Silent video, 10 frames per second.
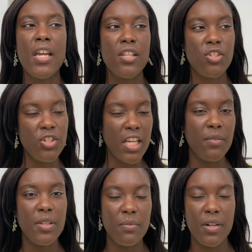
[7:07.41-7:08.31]
So she gave
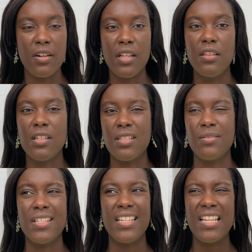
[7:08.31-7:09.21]
me the mirror and I looked and I
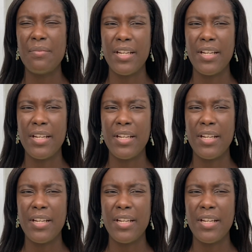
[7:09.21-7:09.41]
was like, yeah,